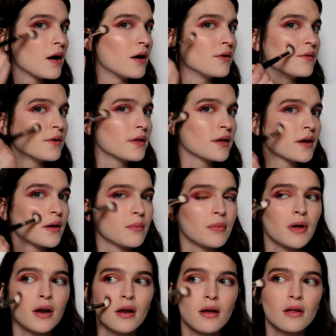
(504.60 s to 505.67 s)
I feel like
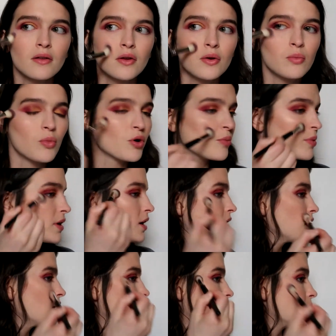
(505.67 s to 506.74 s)
I'm getting a little more
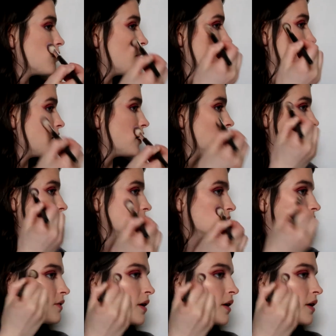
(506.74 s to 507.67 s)
pinky, but it's